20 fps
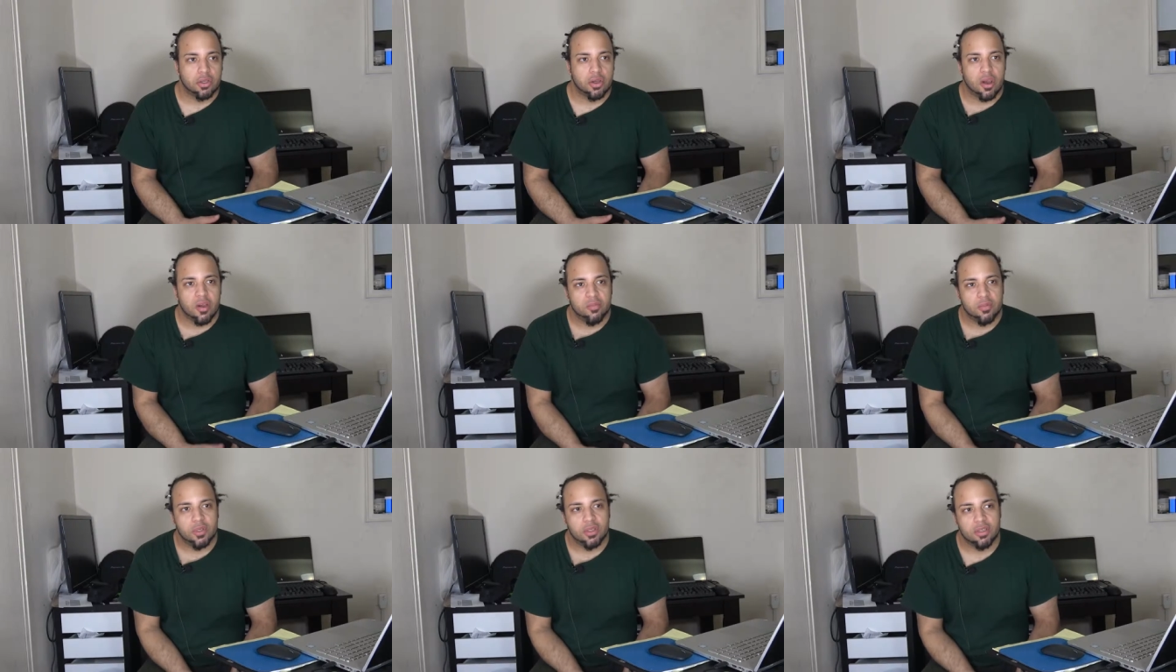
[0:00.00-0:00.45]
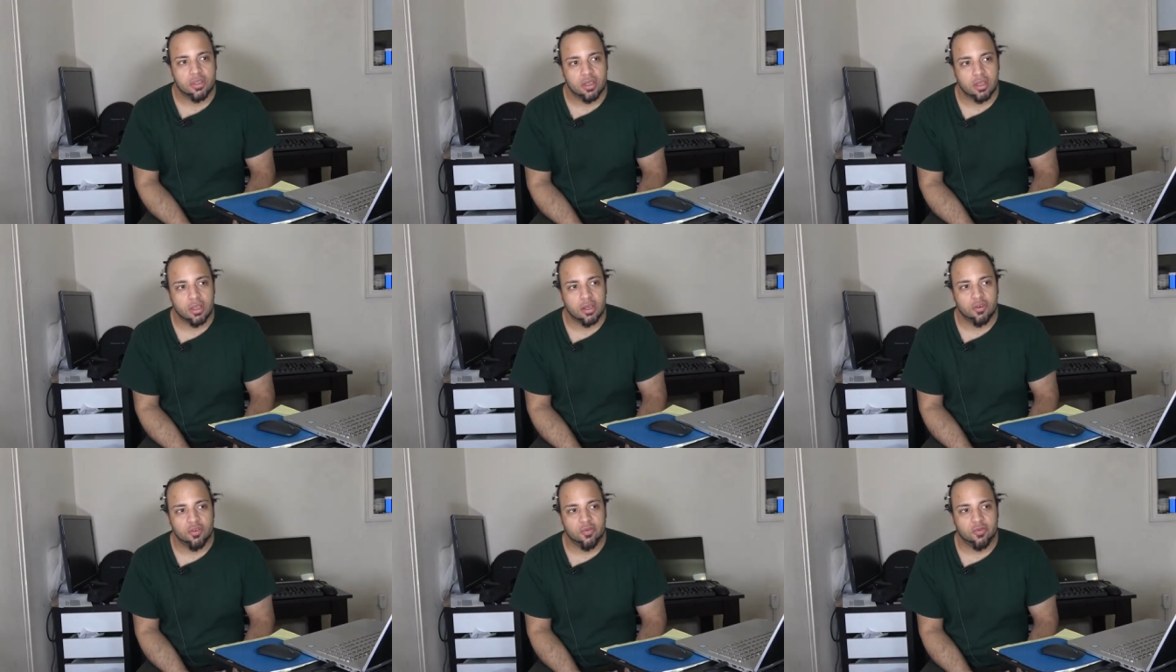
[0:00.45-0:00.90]
so I've been
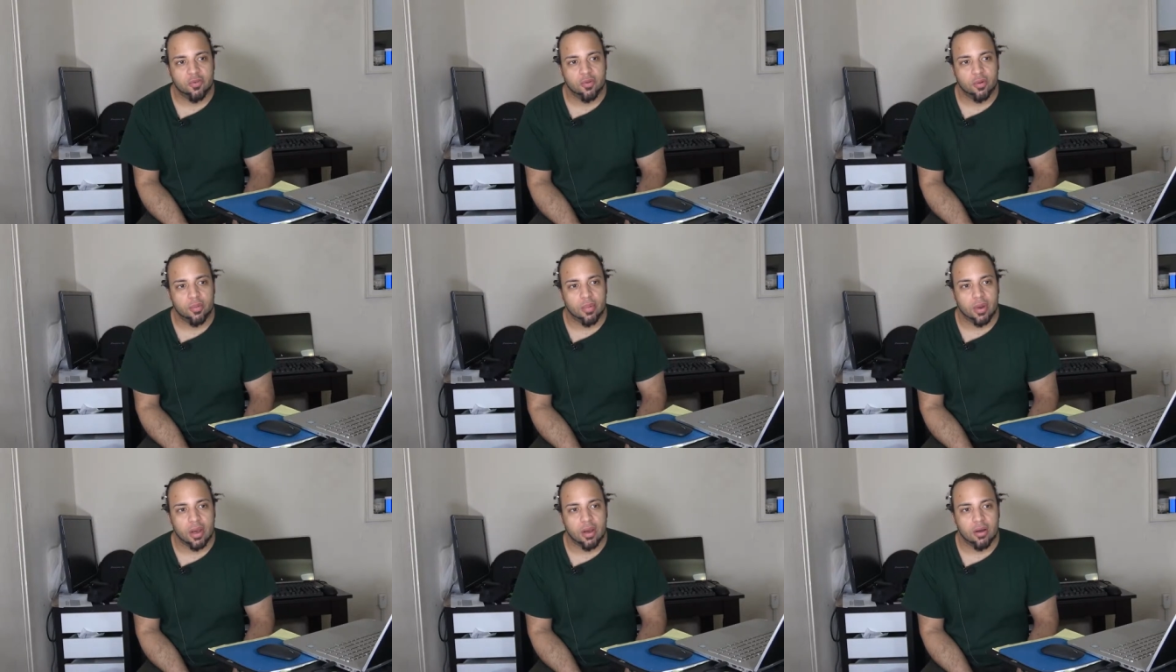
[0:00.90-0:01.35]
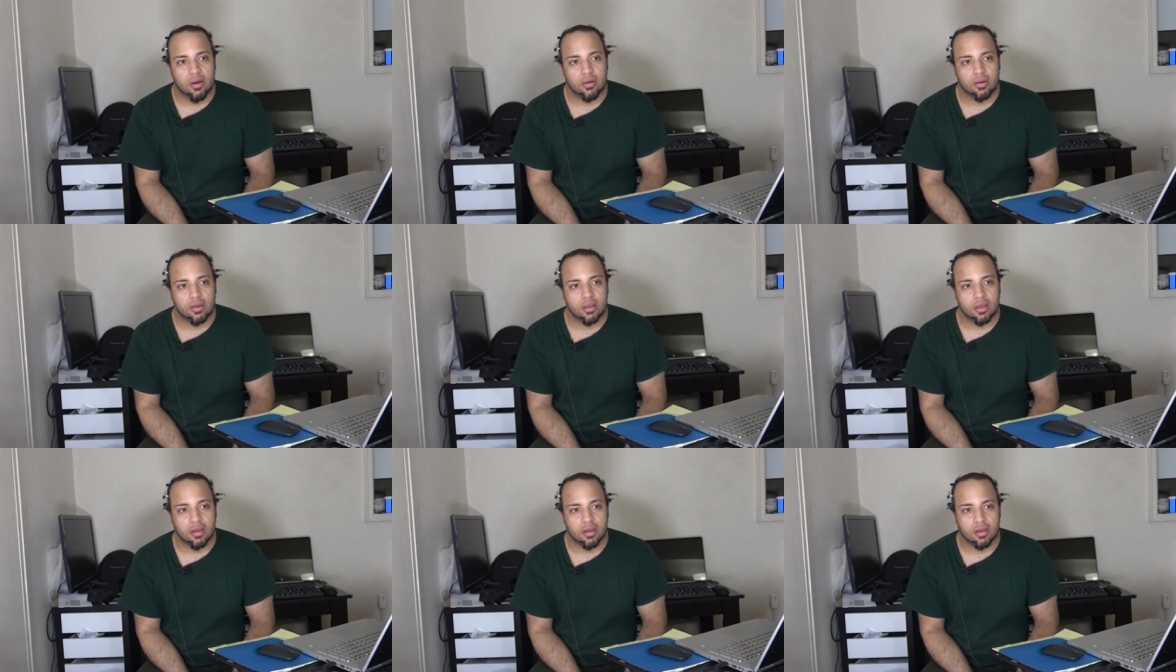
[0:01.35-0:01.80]
single for
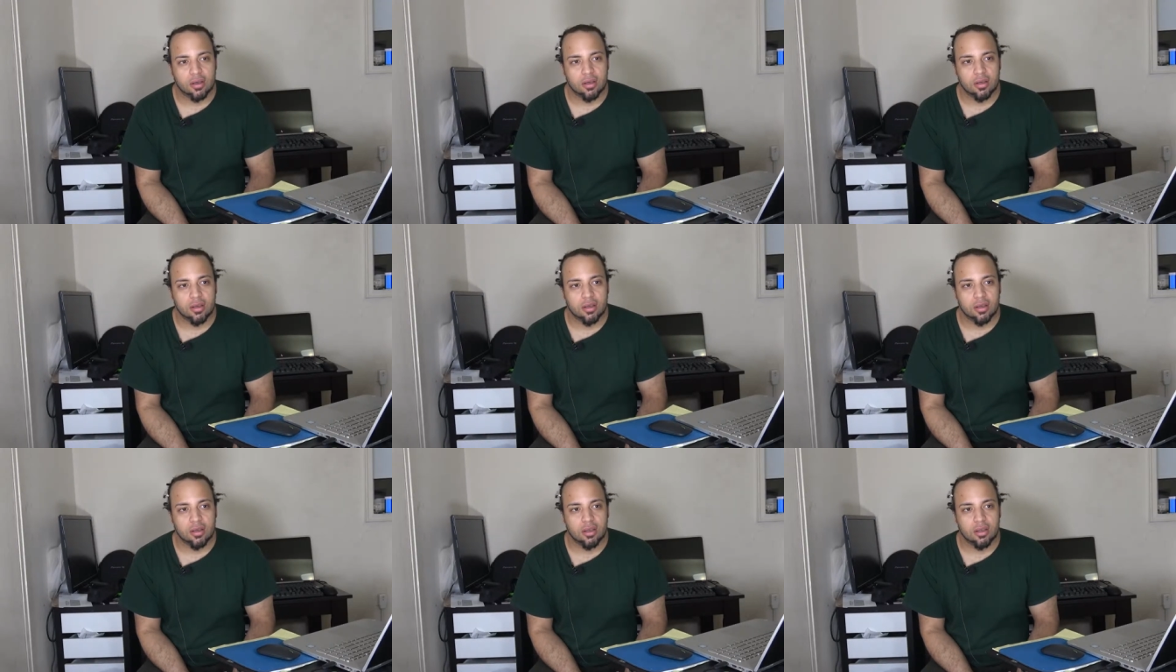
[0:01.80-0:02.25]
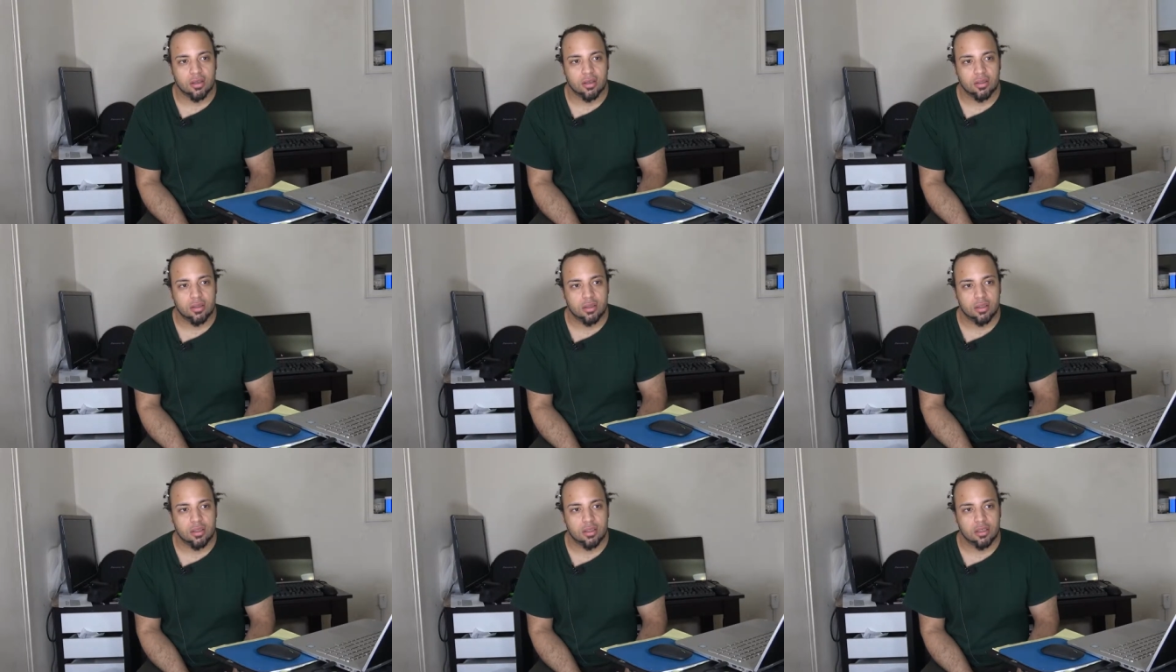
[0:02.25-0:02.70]
about a good
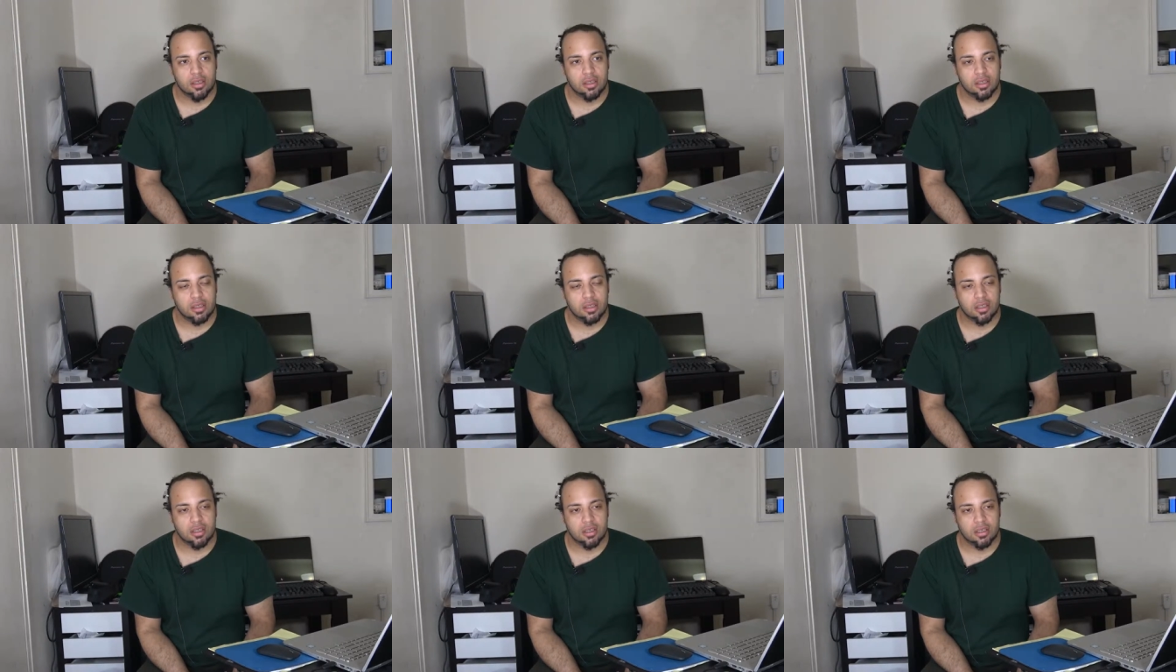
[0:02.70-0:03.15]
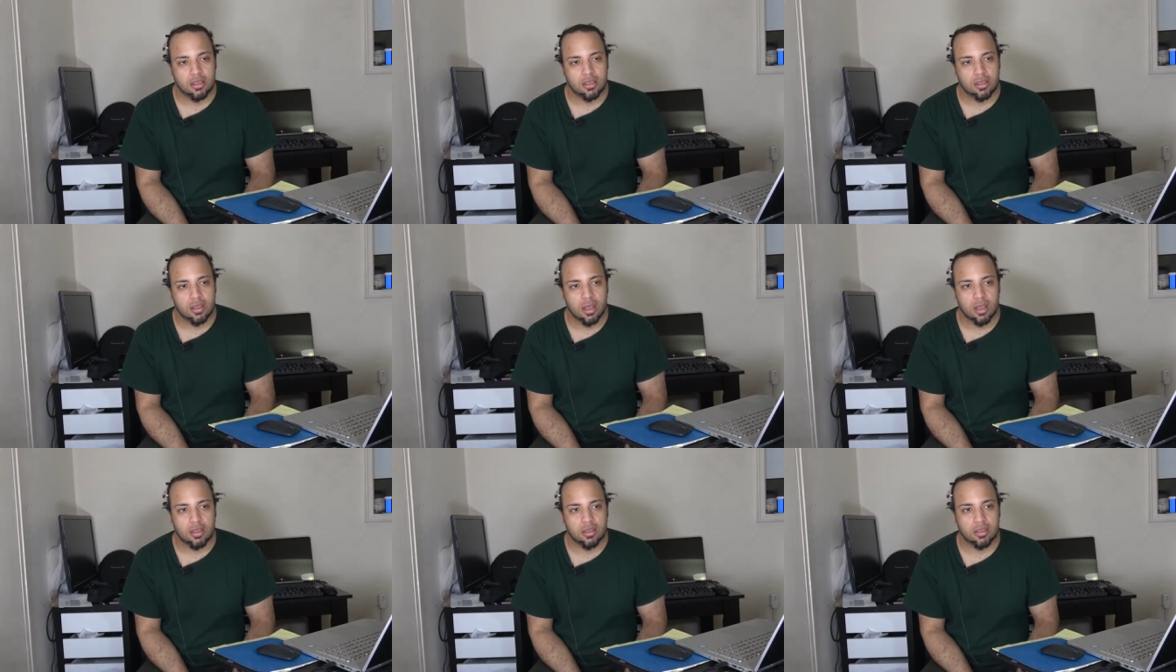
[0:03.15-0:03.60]
six,
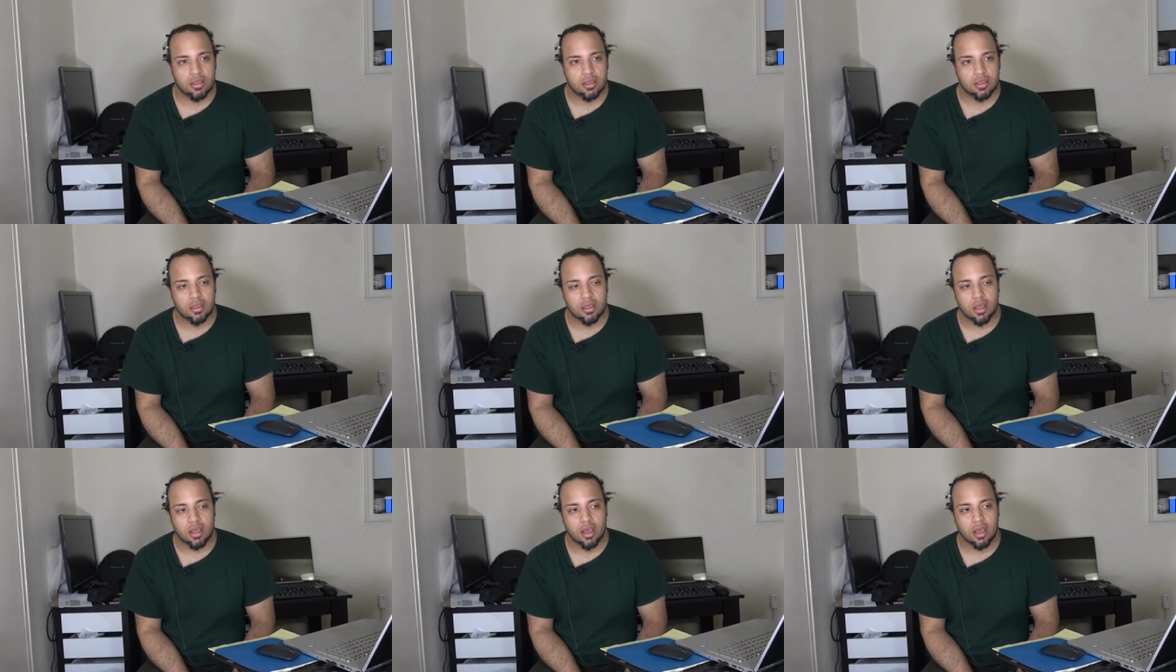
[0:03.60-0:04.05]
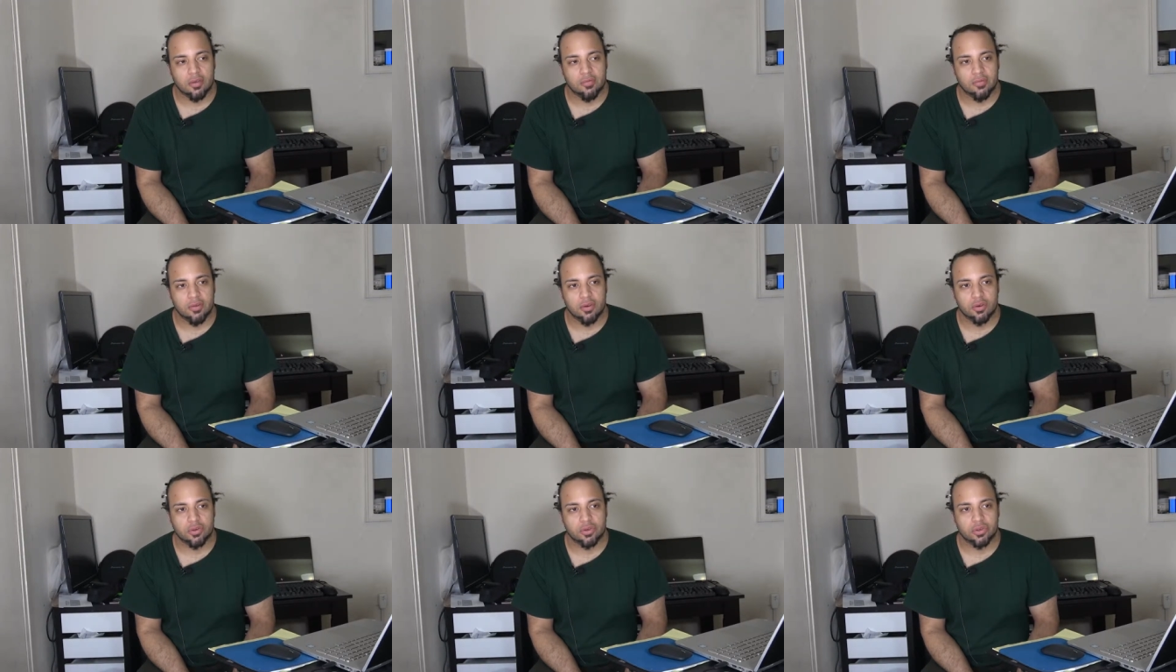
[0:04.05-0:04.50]
uh, six and a
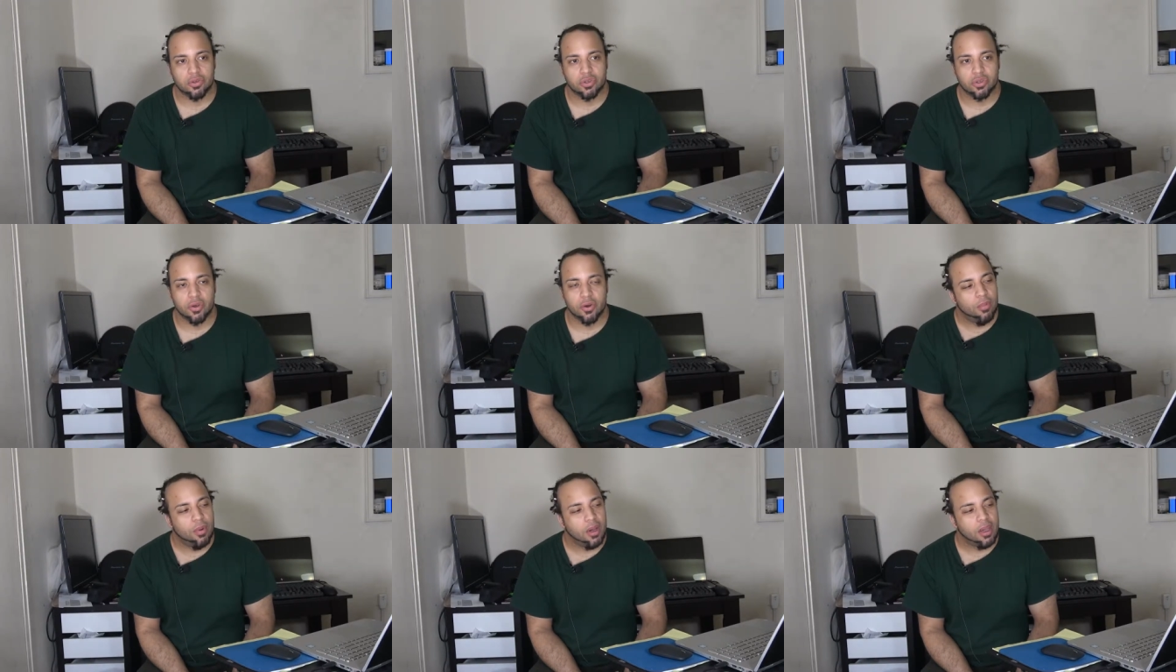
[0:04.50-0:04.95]
half years or so.